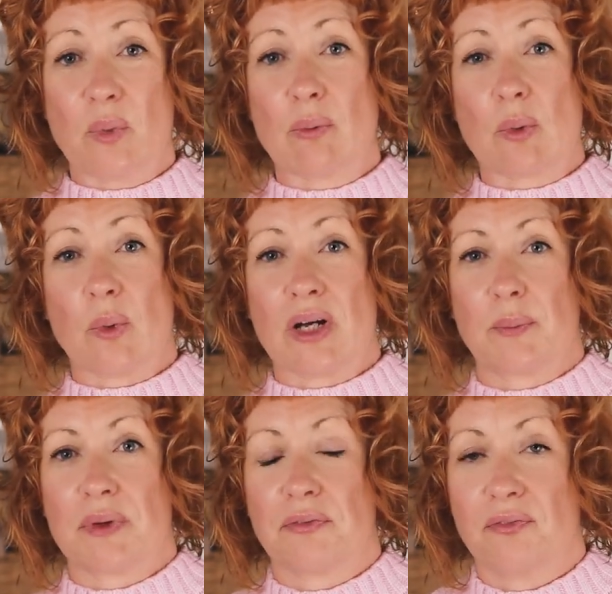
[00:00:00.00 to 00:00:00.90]
we were
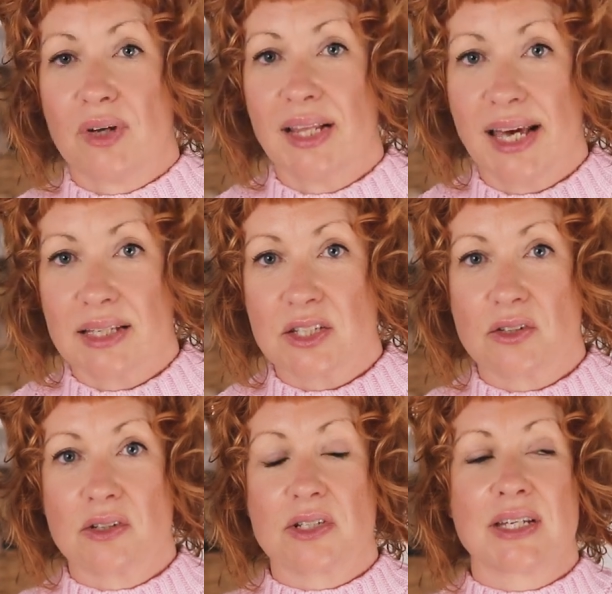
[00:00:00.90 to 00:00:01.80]
working with
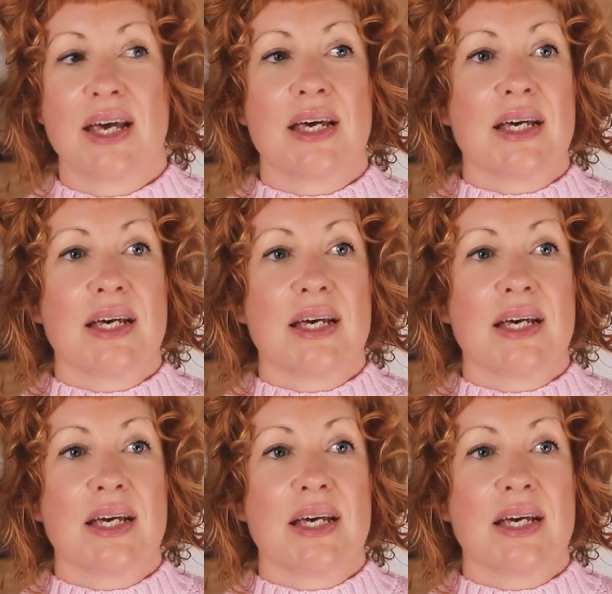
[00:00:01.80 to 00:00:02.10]
freelancers,